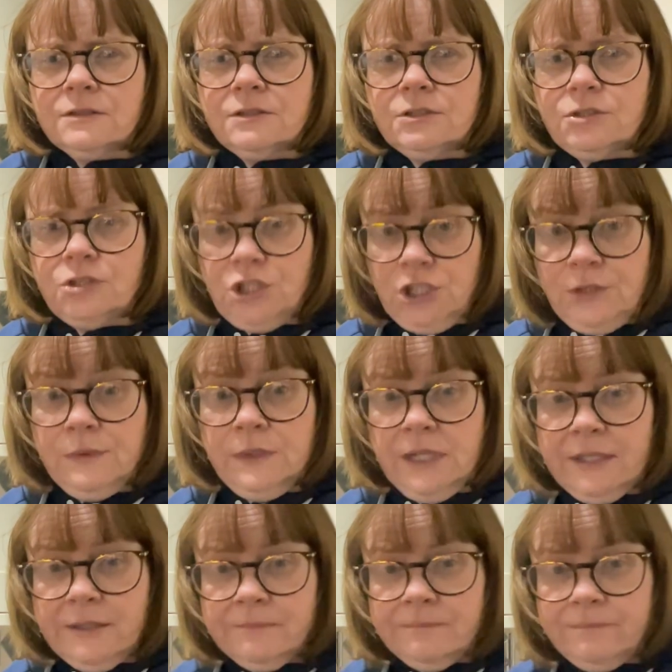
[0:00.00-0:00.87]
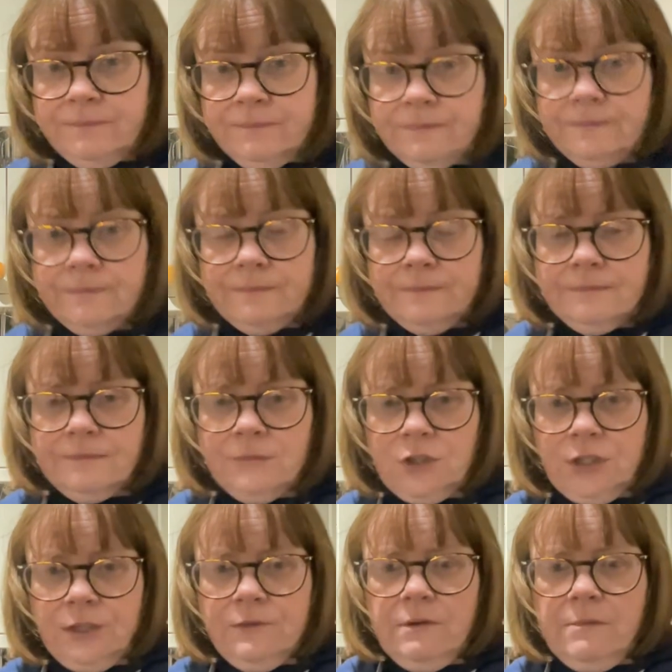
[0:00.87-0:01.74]
tuna
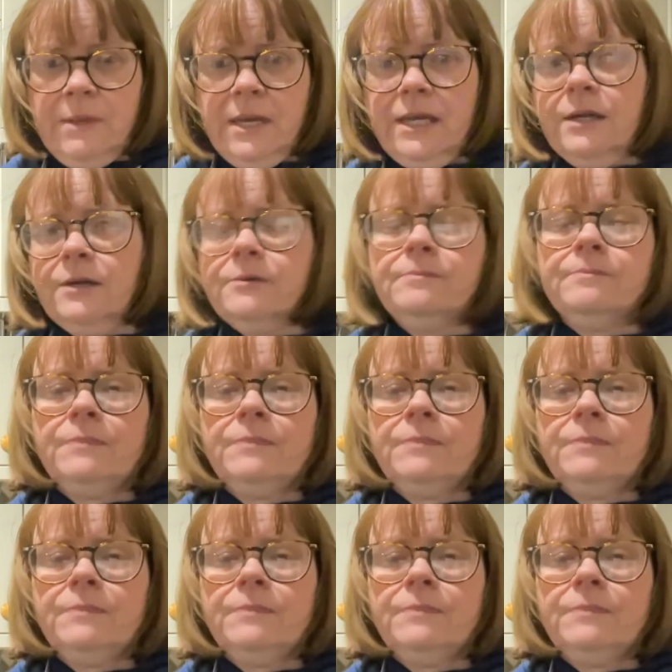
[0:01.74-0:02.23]
mayo.